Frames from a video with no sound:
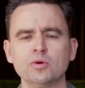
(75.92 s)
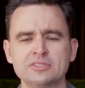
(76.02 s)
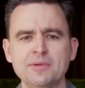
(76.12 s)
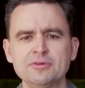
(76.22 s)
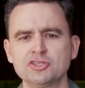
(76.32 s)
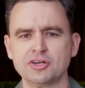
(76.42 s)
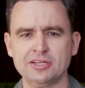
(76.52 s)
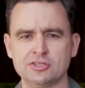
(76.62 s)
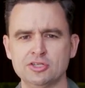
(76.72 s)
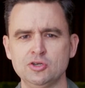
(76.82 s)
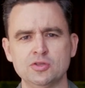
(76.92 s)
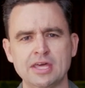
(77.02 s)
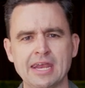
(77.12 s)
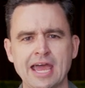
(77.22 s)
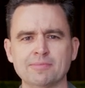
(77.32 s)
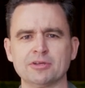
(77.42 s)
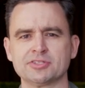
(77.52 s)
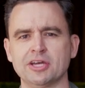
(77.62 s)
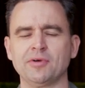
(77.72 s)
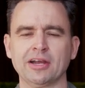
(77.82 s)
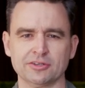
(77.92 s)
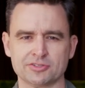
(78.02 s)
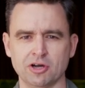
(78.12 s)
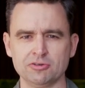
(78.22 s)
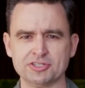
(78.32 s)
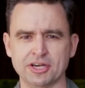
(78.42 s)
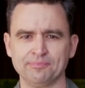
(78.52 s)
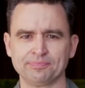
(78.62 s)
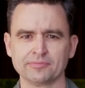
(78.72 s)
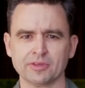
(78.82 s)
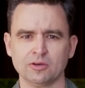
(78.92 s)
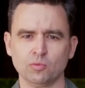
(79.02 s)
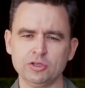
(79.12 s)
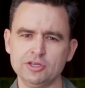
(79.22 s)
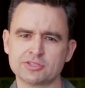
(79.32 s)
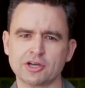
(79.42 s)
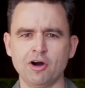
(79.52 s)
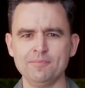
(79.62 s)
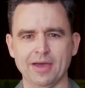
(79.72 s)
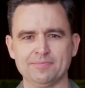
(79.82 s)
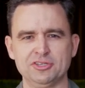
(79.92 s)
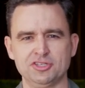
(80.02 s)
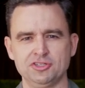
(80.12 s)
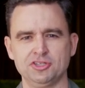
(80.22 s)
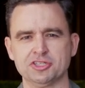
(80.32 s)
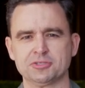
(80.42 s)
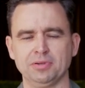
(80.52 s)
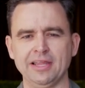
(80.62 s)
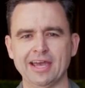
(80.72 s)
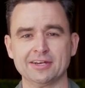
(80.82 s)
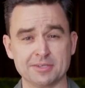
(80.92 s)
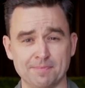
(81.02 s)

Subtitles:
will demonstrate to you the nameless and rankless culture. We'll use the combat mission you just planned as a